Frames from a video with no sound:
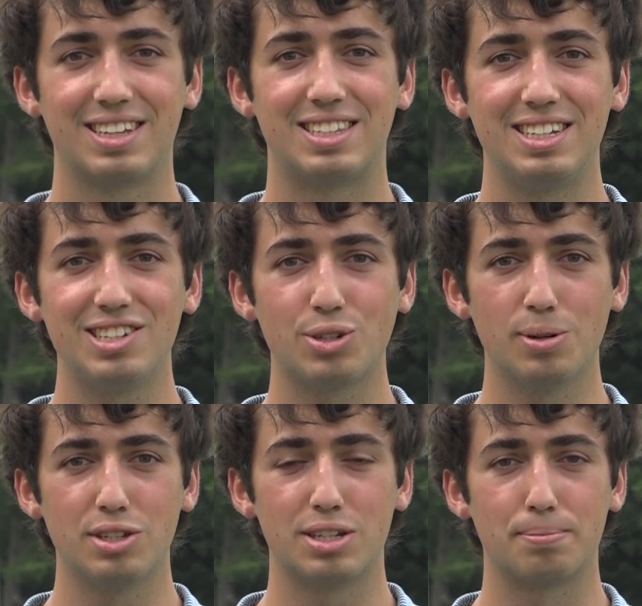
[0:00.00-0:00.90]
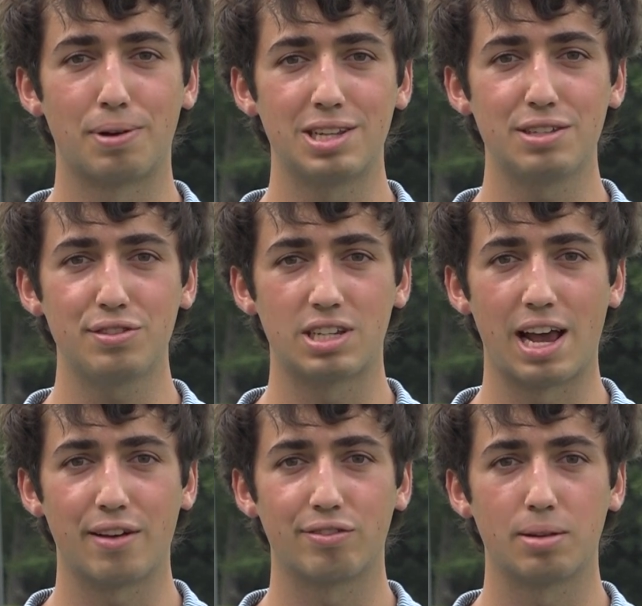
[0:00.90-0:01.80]
Cassese joins an impressive
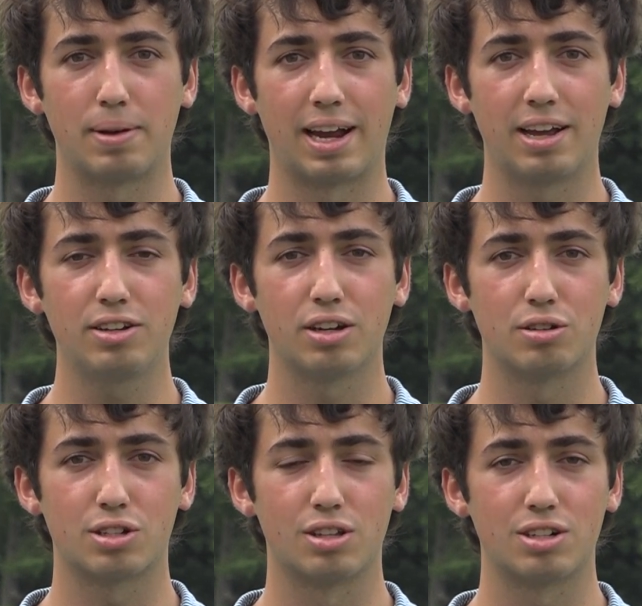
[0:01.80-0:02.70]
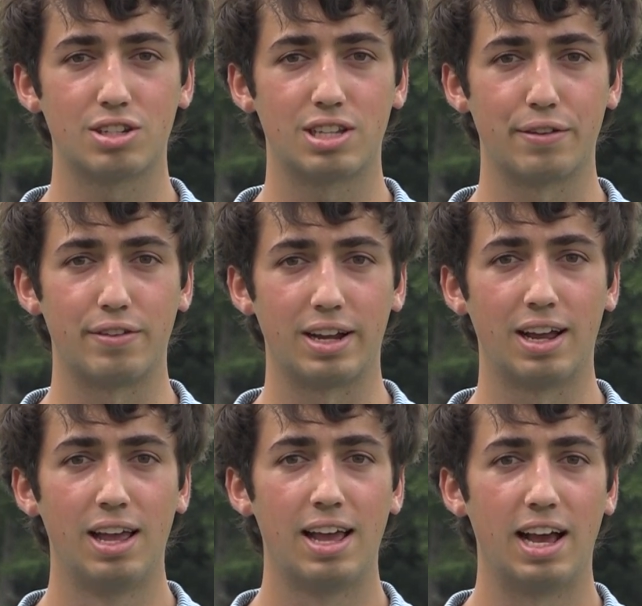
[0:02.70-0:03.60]
staff led by head coach Lars Tiffany
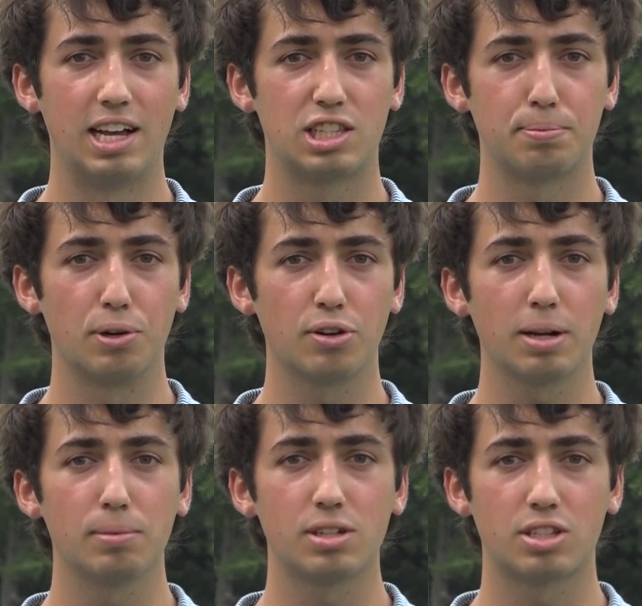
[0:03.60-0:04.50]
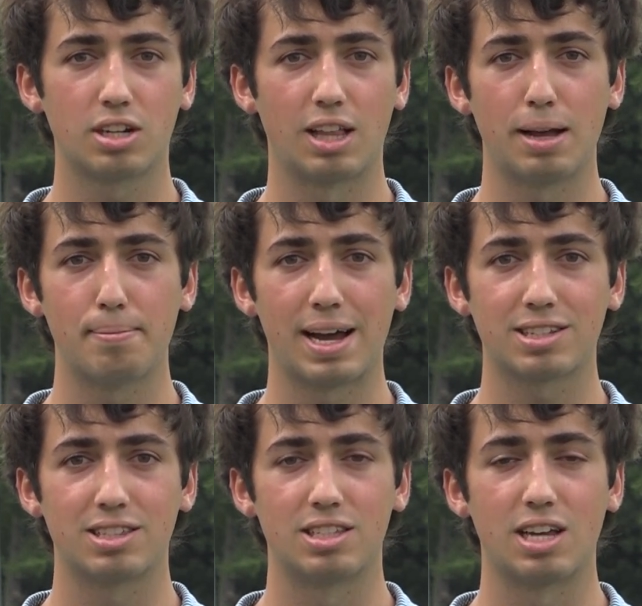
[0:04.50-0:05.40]
as the program looks to climb back
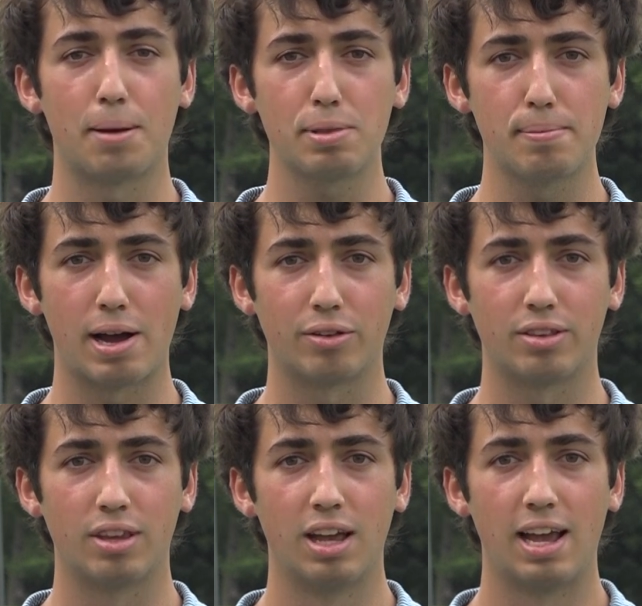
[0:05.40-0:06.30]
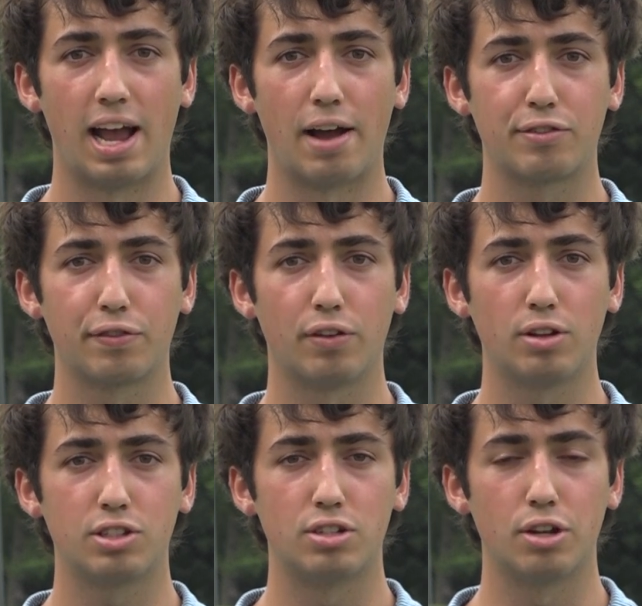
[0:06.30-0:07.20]
to the top of the mountain after falling
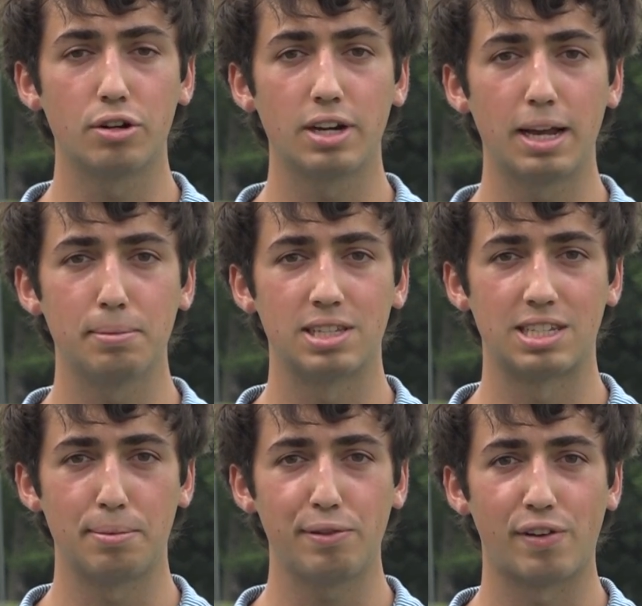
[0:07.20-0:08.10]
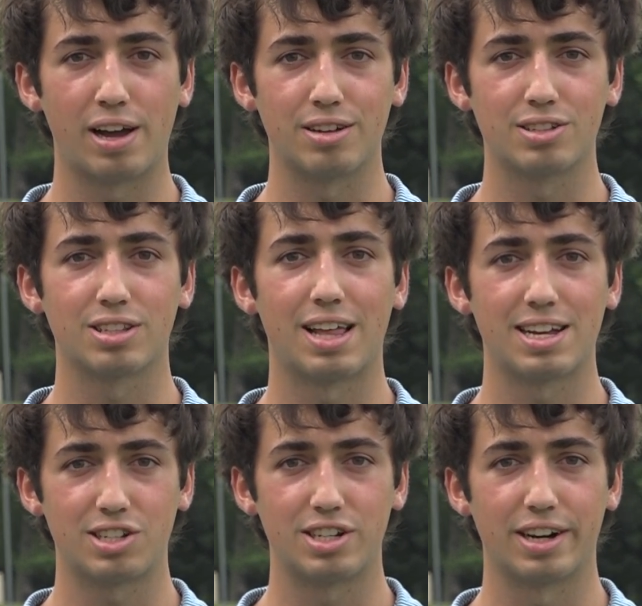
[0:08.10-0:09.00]
to Notre Dame in the semifinals
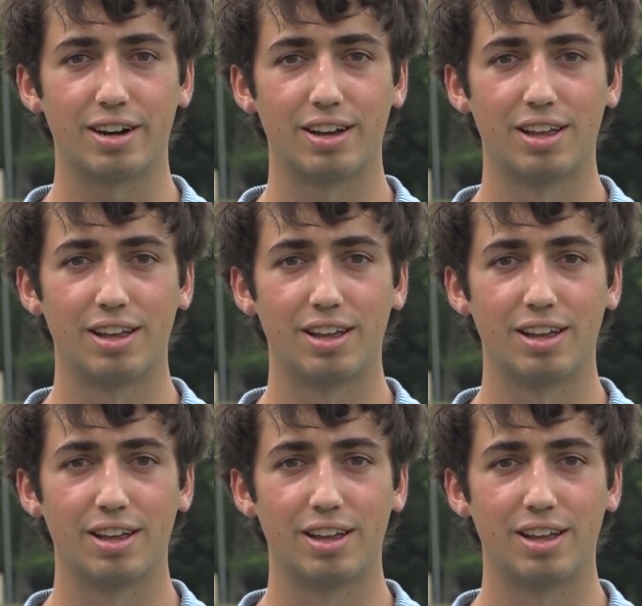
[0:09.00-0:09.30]
last year.